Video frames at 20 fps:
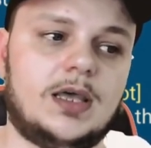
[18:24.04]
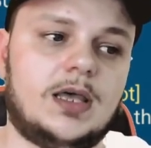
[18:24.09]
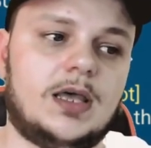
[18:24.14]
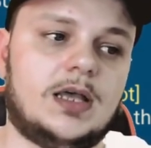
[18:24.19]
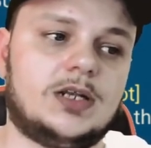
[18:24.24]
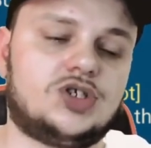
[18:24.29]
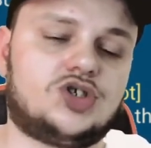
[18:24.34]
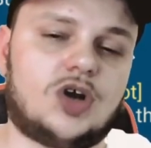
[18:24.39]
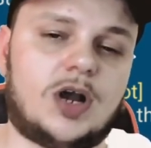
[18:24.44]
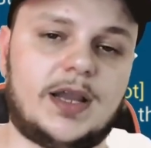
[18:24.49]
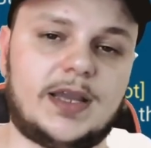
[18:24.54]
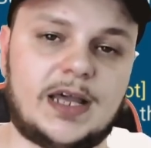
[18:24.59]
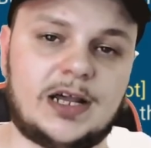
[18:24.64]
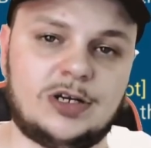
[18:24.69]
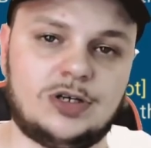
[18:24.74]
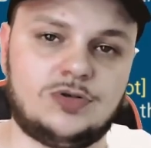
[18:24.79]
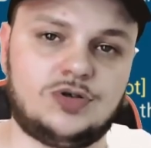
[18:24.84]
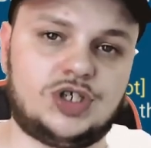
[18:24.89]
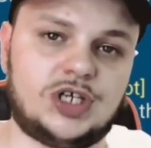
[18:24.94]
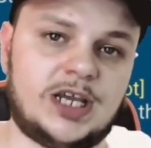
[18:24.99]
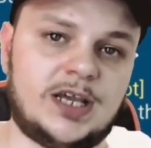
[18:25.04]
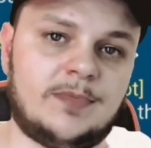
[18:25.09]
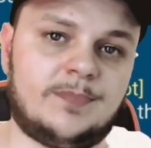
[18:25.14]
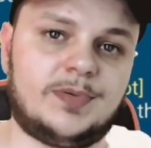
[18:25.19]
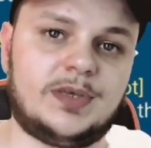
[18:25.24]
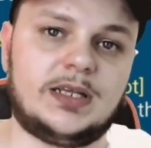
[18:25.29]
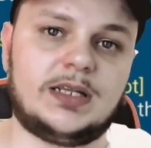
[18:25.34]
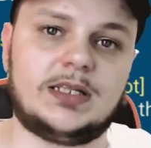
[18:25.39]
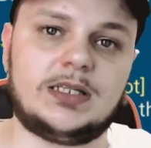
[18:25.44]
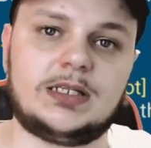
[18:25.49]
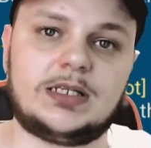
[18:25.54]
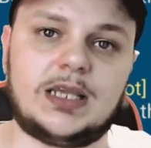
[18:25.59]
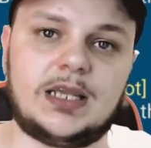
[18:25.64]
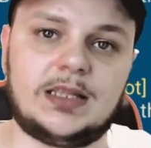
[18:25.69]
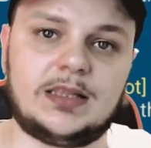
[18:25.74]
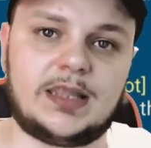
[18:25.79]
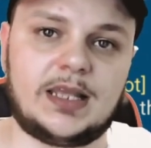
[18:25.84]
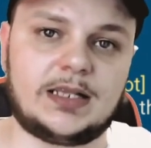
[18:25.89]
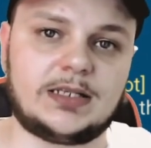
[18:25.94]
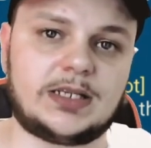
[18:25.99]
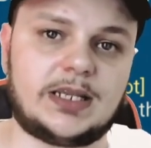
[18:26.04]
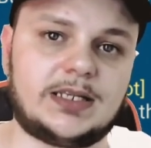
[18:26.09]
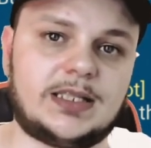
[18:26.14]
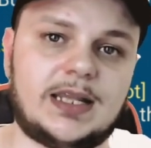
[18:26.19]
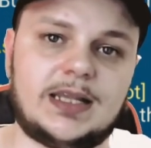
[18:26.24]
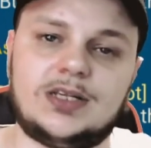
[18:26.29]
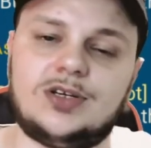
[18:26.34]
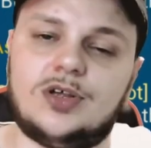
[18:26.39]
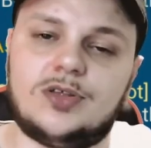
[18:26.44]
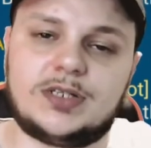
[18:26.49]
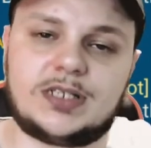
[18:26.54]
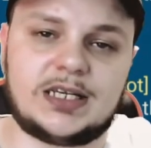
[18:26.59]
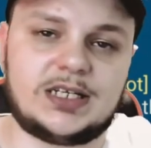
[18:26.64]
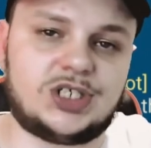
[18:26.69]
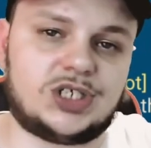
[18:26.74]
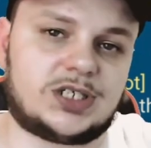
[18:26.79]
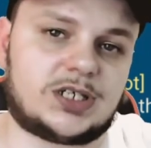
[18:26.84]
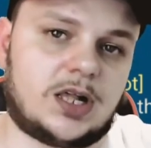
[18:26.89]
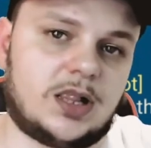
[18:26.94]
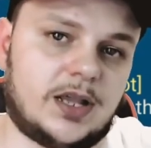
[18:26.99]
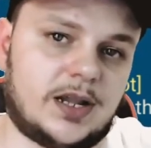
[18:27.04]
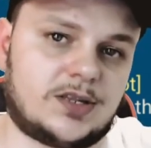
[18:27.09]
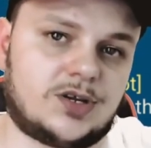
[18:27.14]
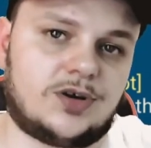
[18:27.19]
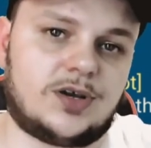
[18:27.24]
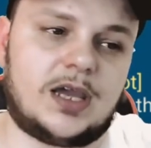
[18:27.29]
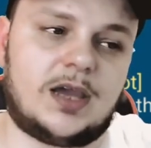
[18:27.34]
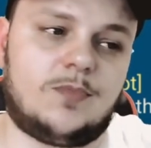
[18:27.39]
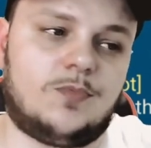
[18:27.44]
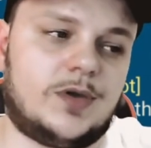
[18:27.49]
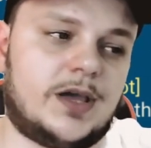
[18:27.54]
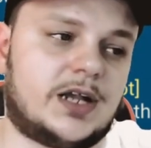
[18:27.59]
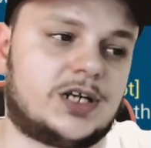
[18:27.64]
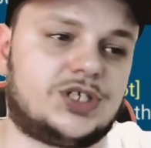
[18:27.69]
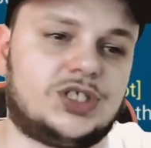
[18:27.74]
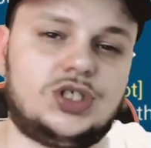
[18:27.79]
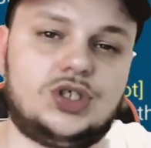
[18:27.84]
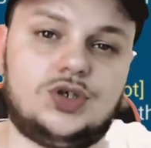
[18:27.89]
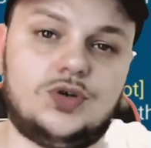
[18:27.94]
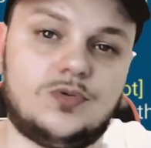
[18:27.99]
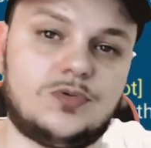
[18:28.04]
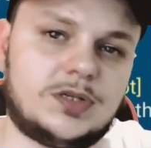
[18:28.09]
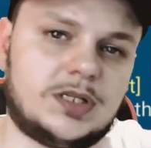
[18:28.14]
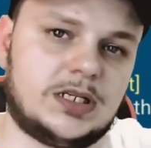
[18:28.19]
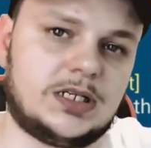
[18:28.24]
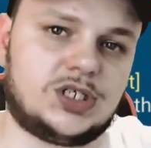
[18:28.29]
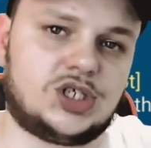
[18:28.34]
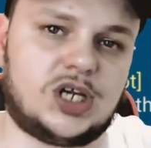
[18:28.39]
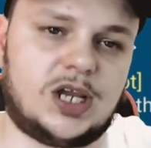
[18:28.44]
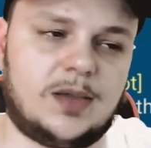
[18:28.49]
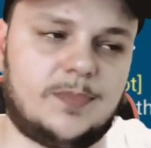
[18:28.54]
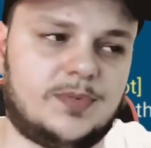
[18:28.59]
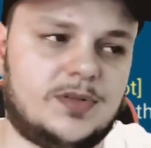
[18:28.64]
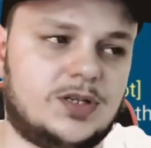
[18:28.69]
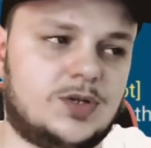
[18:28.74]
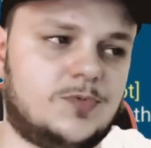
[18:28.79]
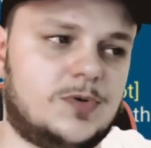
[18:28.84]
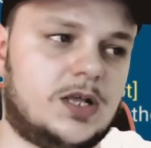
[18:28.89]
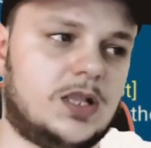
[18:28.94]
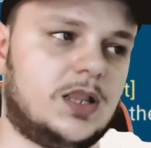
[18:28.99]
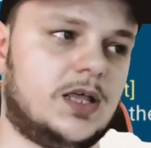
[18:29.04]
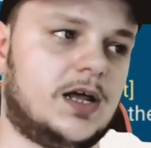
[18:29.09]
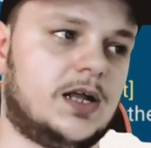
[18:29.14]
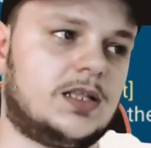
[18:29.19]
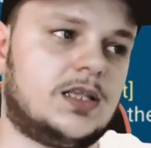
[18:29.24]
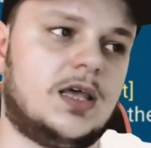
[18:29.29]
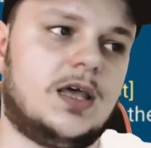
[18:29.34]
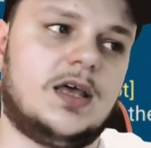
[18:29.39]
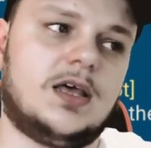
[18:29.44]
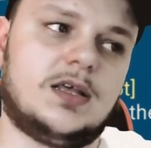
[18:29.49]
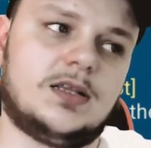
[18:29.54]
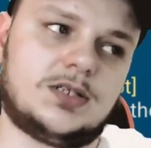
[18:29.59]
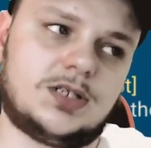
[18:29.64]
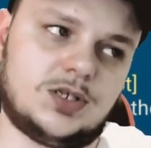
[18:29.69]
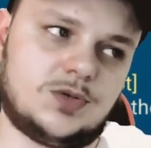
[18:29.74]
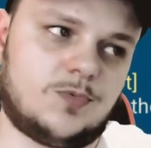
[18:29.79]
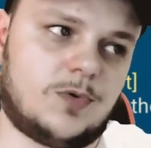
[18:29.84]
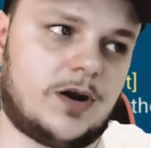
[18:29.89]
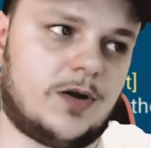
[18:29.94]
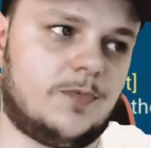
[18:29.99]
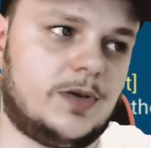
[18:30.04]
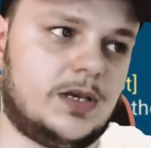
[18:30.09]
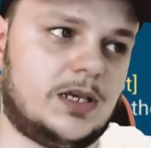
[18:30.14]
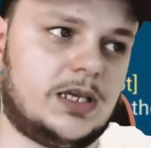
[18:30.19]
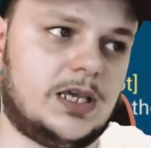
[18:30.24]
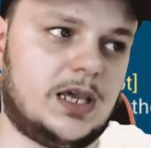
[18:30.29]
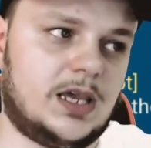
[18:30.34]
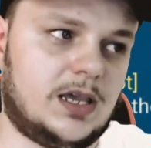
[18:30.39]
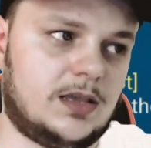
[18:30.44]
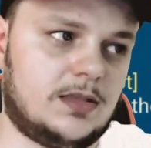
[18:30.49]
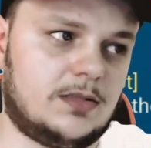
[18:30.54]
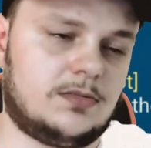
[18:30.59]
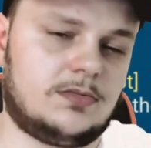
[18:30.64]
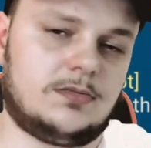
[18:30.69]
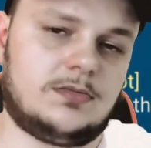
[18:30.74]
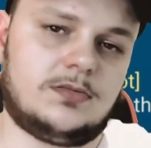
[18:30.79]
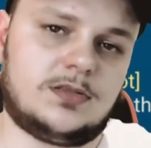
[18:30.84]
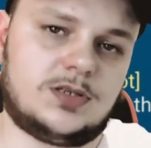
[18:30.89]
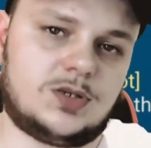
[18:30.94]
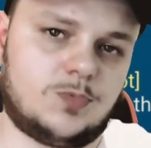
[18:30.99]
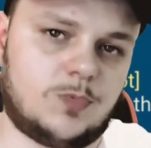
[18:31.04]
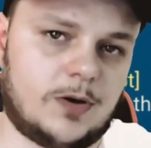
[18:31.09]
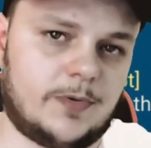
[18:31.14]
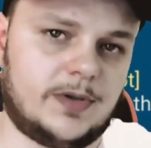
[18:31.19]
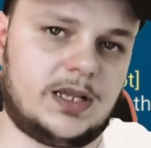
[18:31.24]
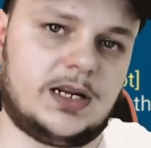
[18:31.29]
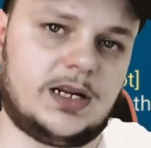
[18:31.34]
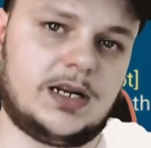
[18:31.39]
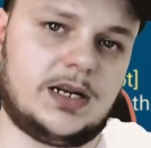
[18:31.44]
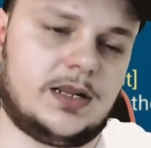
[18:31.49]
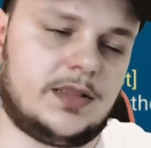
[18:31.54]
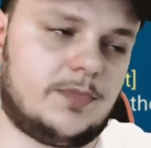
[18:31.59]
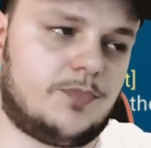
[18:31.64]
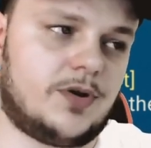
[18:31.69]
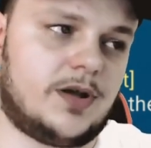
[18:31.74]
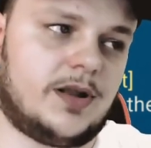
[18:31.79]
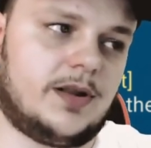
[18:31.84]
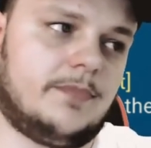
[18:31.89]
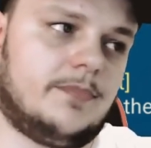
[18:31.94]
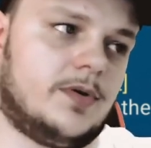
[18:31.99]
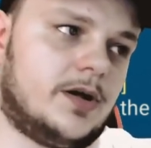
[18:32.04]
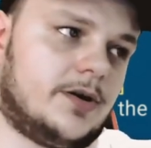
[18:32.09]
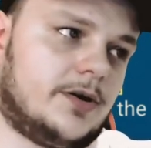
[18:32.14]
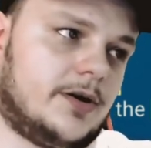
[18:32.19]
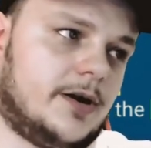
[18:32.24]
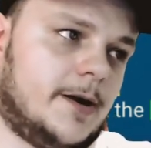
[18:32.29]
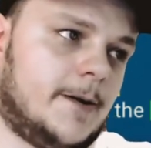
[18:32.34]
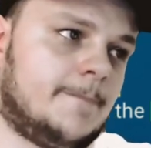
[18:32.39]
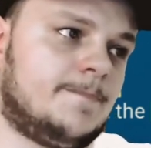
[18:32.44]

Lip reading: trying out new champions and things like that, this ain't just a collector game. We actually use these champions we collect. This is where we get into the bread and butter here.